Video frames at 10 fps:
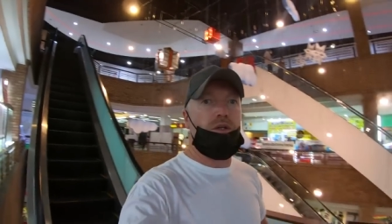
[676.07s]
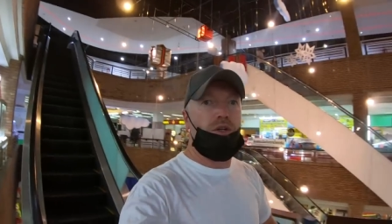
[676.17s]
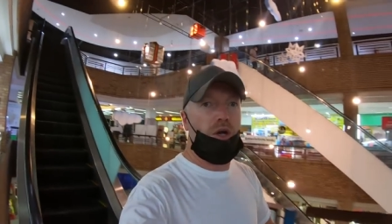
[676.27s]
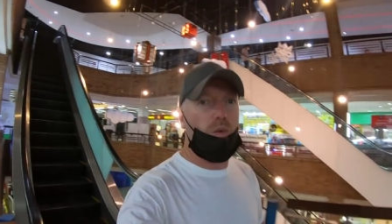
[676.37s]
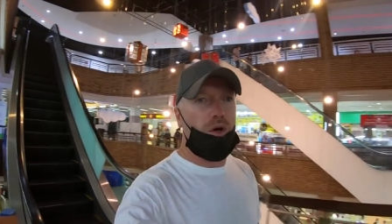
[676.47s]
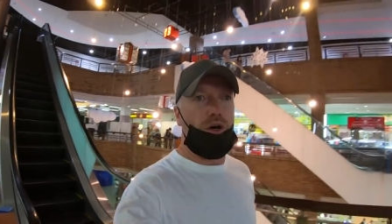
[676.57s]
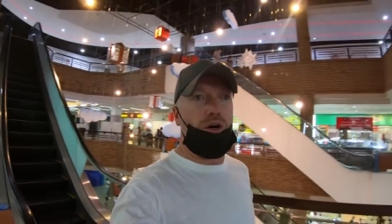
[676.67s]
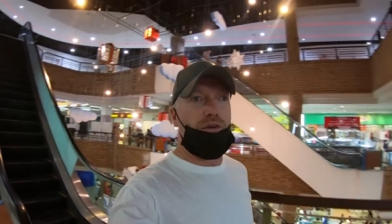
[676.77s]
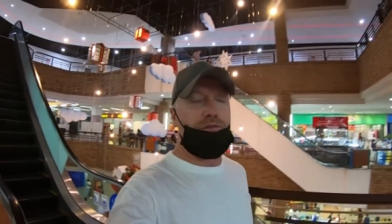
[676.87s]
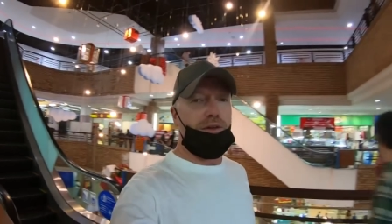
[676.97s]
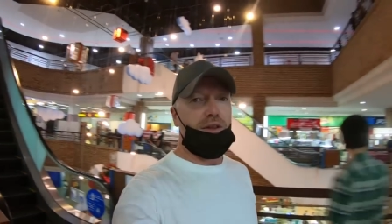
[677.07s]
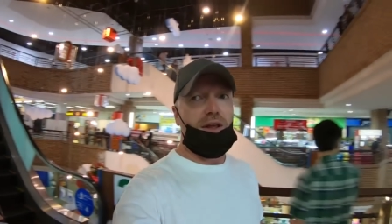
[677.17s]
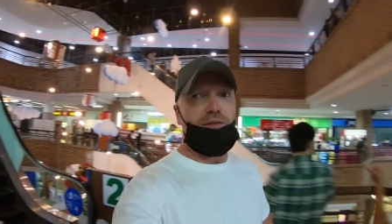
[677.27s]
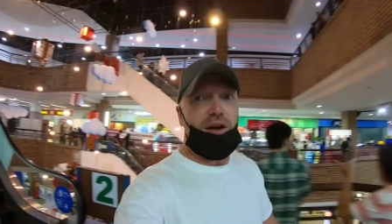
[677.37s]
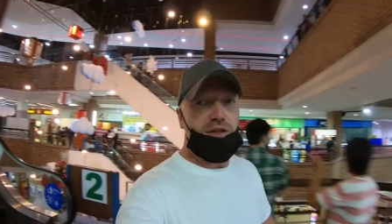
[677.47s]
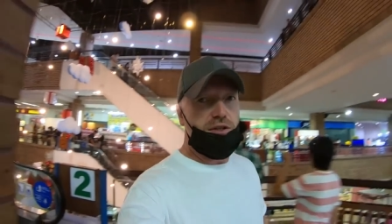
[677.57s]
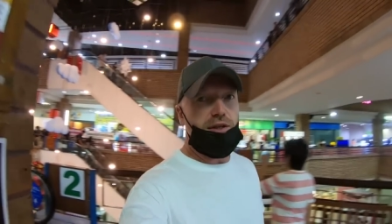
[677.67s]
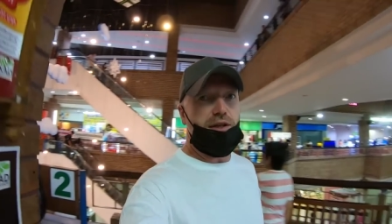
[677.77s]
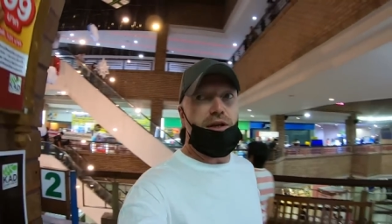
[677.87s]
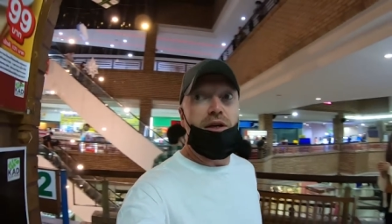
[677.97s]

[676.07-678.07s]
You know what? I think they've actually